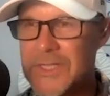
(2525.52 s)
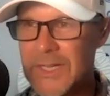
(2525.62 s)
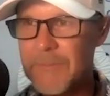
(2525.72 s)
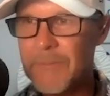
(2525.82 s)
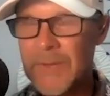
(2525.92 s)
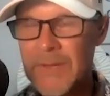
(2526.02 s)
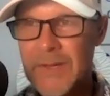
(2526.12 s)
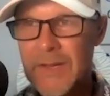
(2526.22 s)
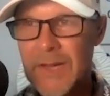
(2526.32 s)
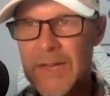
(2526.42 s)
time,
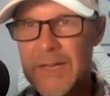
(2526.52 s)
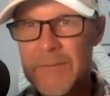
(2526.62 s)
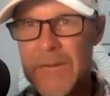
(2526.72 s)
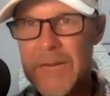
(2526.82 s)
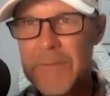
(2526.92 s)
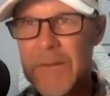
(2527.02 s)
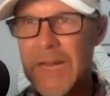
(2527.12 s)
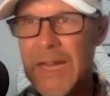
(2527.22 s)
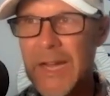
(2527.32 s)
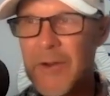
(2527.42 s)
and it made
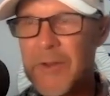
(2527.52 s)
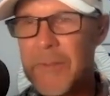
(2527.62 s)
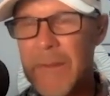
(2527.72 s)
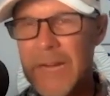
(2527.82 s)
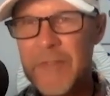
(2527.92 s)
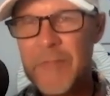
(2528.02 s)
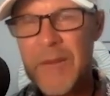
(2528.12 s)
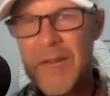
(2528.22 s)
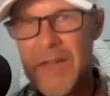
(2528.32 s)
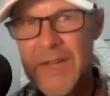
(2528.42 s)
my hair on the back of
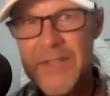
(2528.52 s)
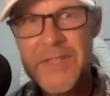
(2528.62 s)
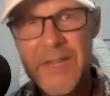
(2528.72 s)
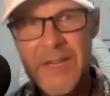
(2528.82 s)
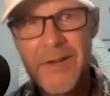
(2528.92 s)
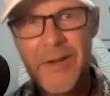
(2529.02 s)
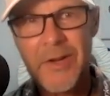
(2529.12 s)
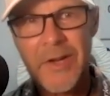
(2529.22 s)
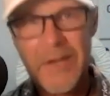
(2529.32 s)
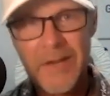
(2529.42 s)
my neck stand
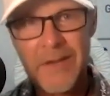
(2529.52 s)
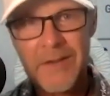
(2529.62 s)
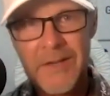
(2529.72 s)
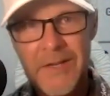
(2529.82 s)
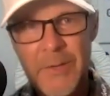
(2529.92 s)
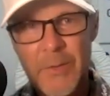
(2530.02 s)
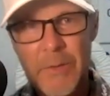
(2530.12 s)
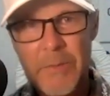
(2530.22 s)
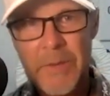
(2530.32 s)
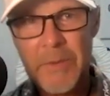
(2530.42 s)
on end,
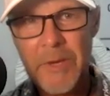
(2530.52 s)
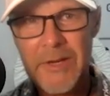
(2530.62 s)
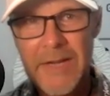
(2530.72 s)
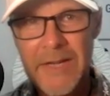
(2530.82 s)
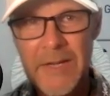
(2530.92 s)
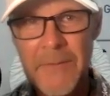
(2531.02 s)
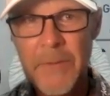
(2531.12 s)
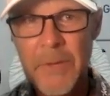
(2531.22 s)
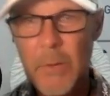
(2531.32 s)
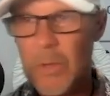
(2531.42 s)
where people are like,
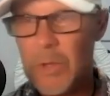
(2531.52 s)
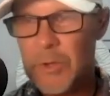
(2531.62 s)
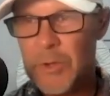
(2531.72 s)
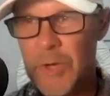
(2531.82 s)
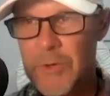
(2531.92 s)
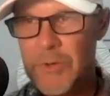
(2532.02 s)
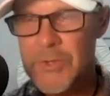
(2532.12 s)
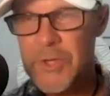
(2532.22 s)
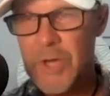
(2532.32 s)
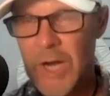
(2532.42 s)
well, you don't
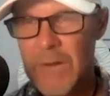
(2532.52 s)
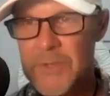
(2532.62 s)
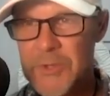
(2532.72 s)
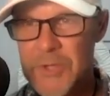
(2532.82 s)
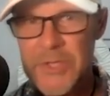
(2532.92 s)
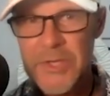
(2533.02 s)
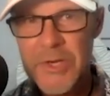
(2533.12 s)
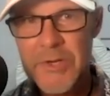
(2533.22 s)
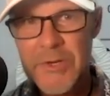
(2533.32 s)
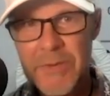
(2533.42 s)
use your arms, you just
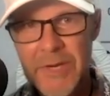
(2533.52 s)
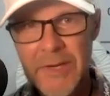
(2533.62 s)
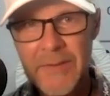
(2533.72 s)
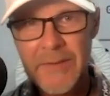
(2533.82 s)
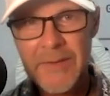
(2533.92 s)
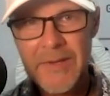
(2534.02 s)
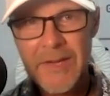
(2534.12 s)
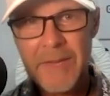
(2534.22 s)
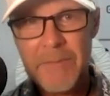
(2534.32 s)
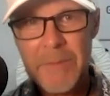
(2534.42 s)
turn your body.
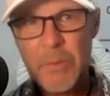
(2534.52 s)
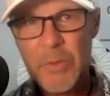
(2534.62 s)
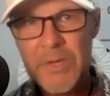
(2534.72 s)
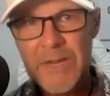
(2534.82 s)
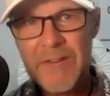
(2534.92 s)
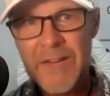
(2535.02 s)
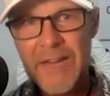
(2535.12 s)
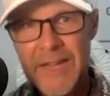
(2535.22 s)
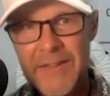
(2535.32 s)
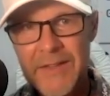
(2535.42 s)
And people would never
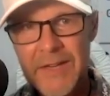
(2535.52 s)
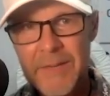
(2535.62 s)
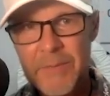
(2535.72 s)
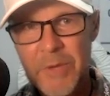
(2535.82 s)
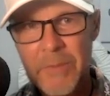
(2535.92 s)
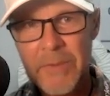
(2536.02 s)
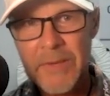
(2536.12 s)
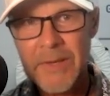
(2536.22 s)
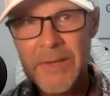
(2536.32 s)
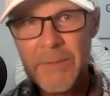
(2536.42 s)
land the club
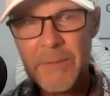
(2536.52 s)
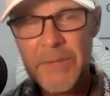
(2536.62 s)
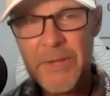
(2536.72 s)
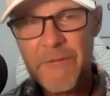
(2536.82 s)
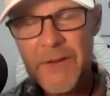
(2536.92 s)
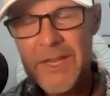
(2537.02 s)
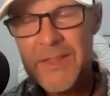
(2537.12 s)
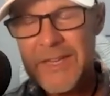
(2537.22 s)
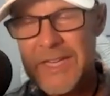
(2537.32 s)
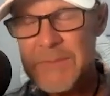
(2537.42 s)
properly. But the funny
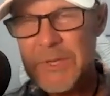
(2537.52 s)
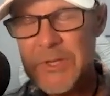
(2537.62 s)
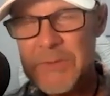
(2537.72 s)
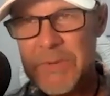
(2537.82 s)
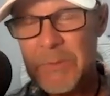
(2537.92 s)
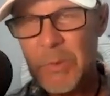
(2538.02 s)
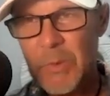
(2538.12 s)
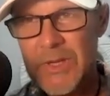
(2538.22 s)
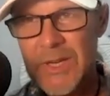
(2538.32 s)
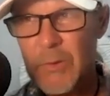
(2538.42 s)
thing is, because people
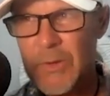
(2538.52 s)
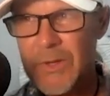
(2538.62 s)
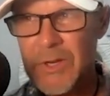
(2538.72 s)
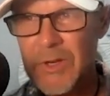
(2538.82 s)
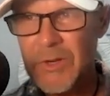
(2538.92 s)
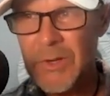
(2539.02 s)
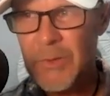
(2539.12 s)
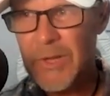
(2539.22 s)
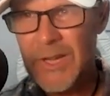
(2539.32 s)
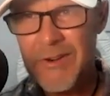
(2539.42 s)
will go,
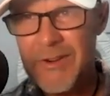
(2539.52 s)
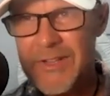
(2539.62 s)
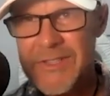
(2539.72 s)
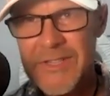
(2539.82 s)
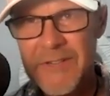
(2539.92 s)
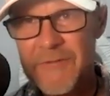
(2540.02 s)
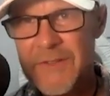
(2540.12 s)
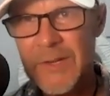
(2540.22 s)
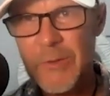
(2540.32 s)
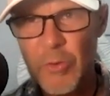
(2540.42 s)
well, Hernan's
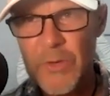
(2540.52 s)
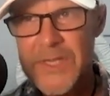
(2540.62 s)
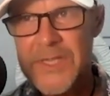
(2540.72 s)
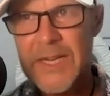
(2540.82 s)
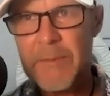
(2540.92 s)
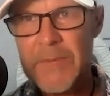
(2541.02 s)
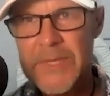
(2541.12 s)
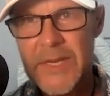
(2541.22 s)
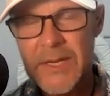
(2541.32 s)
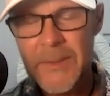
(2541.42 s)
lifting or raising up
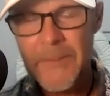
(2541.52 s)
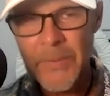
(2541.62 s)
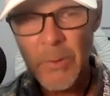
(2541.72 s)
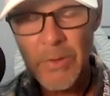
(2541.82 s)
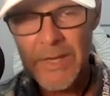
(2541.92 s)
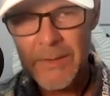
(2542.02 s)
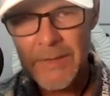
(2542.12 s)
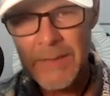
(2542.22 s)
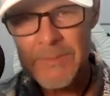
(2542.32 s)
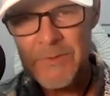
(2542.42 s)
his head. Well, that
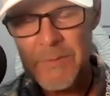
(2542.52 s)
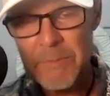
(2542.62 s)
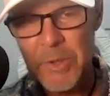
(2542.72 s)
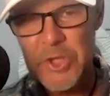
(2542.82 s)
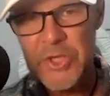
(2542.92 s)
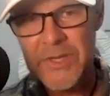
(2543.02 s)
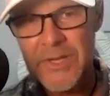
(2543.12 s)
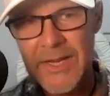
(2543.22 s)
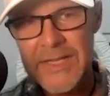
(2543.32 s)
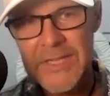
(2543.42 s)
comes from pushing the
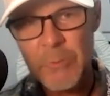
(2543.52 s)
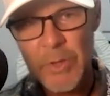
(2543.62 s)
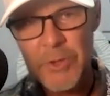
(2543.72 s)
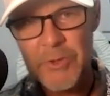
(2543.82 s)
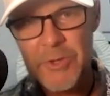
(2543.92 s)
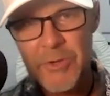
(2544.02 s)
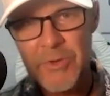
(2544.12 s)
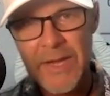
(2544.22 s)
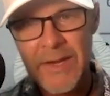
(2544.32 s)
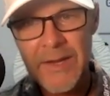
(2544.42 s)
legs. And when you do
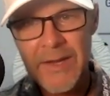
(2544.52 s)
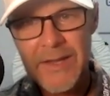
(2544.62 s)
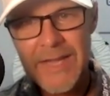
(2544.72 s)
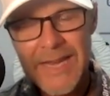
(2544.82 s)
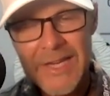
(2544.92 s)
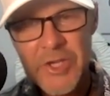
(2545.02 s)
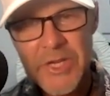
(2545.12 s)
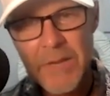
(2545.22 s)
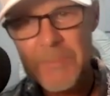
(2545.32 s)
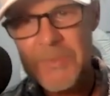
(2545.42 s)
that, that
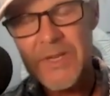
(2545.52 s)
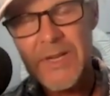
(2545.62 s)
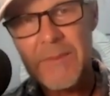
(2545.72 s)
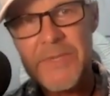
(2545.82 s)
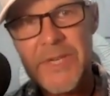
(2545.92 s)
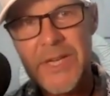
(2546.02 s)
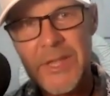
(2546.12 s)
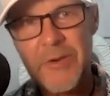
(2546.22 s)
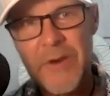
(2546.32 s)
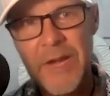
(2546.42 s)
actually helps them to hit
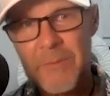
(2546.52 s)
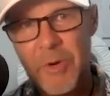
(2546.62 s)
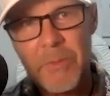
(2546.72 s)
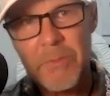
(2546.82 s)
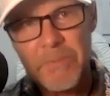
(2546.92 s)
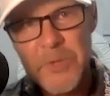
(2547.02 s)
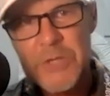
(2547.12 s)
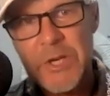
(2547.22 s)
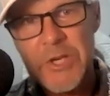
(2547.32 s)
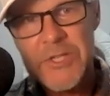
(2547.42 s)
the ground more
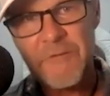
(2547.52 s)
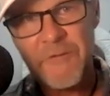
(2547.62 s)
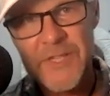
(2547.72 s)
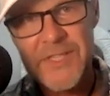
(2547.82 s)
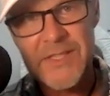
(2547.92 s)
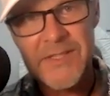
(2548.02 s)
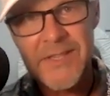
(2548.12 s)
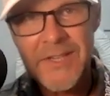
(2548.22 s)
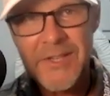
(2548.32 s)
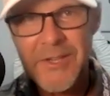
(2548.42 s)
just because of physics.
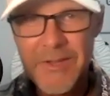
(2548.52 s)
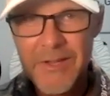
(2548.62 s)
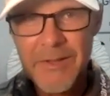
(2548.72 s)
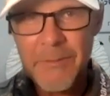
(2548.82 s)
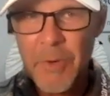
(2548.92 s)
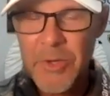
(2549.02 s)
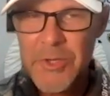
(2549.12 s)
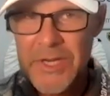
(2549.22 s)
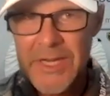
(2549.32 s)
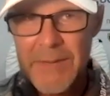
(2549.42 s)
The more you
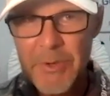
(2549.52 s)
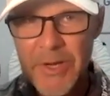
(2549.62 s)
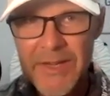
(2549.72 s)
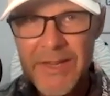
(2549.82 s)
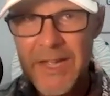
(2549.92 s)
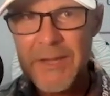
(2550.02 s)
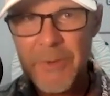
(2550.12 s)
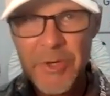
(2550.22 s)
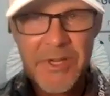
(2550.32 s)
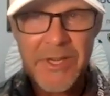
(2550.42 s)
try to keep your head down, the
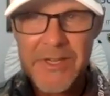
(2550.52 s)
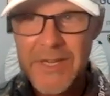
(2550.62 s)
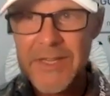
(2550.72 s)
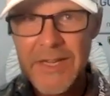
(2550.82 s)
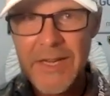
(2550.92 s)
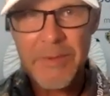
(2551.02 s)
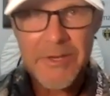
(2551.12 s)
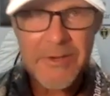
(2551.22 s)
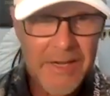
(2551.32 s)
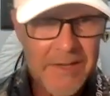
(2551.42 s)
more you're going to dig the club in
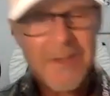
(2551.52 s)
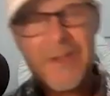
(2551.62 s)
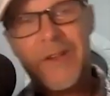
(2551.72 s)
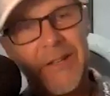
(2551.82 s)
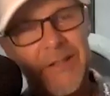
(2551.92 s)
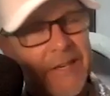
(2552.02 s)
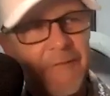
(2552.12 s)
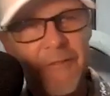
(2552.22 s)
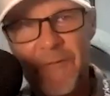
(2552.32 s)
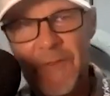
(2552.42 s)
the ground and then
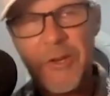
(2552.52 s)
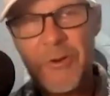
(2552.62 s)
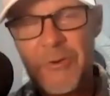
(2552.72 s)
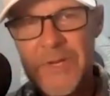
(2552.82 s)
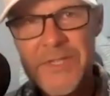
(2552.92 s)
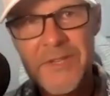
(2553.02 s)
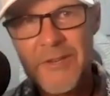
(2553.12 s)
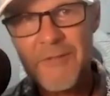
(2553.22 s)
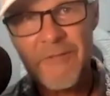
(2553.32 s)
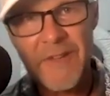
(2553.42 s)
have to flick it to
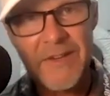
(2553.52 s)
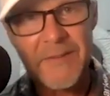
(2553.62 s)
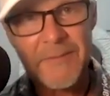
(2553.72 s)
not fat it.